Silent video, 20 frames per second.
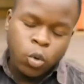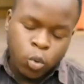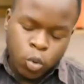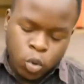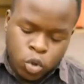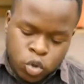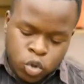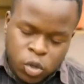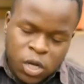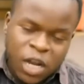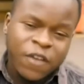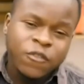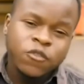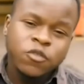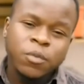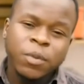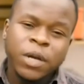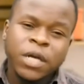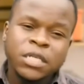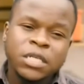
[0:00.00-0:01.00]
Would you love
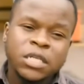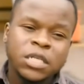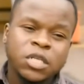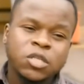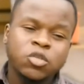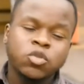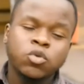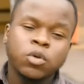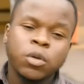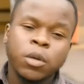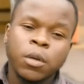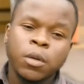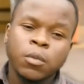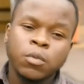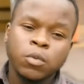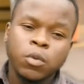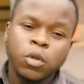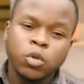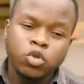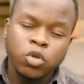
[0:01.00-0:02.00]
to be attended to
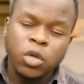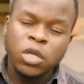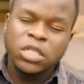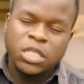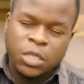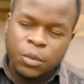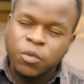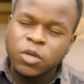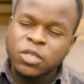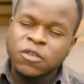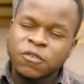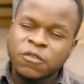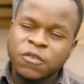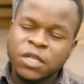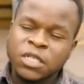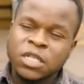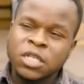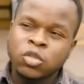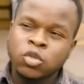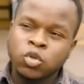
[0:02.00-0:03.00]
a
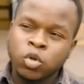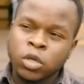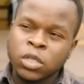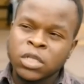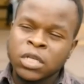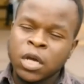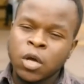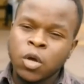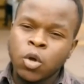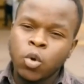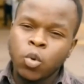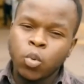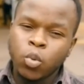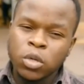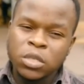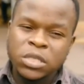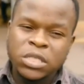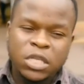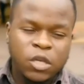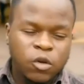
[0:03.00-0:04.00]
demotivated doctor who
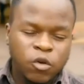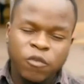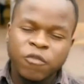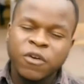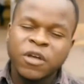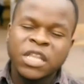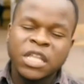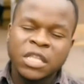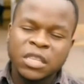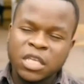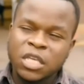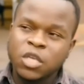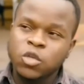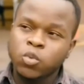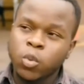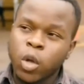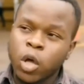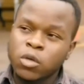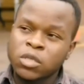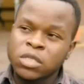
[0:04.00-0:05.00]
is thinking of other things
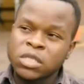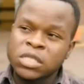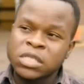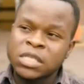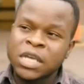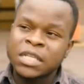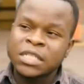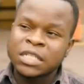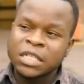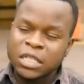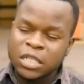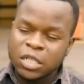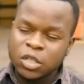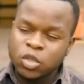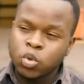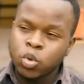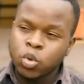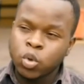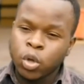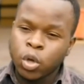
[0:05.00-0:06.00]
whilst he's attending
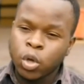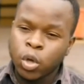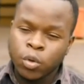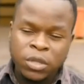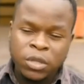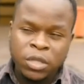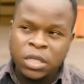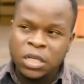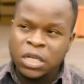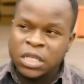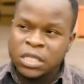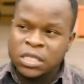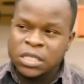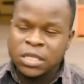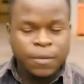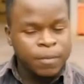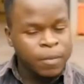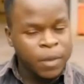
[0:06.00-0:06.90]
to your healthy needs?